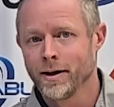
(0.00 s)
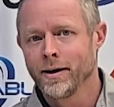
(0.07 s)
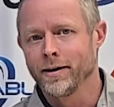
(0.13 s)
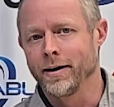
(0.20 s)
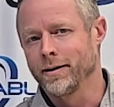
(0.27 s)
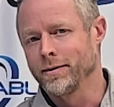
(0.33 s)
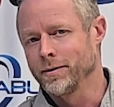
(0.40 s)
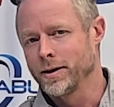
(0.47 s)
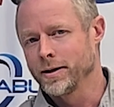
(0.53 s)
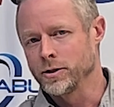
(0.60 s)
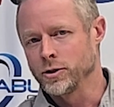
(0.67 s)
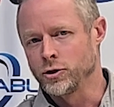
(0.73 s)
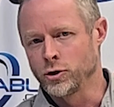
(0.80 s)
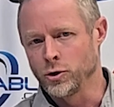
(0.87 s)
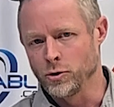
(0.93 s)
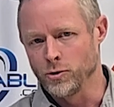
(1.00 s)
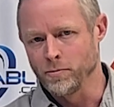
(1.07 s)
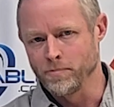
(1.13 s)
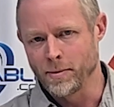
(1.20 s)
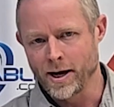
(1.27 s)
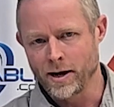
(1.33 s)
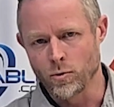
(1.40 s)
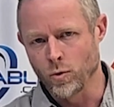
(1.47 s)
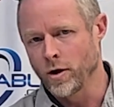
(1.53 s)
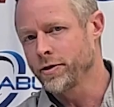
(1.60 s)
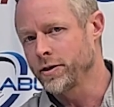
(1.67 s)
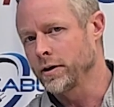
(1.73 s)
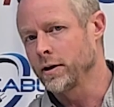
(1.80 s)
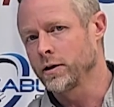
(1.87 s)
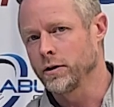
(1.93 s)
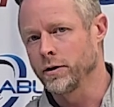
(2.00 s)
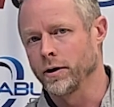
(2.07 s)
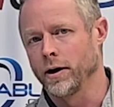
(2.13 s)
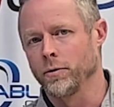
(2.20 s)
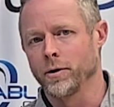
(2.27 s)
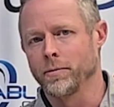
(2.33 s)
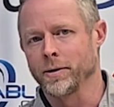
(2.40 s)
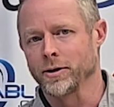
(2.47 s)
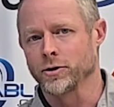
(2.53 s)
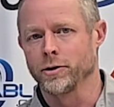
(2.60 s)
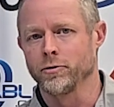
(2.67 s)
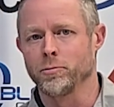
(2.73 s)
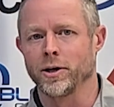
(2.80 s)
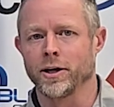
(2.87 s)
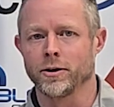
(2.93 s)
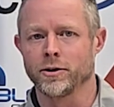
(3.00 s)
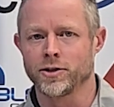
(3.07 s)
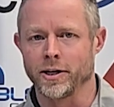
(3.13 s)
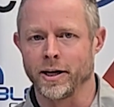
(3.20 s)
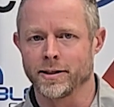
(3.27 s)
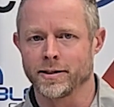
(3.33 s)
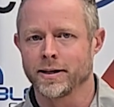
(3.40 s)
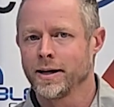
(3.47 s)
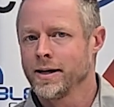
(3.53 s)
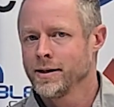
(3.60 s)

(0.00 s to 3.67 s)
Now, to make one thing clear, I want to make sure everybody understands,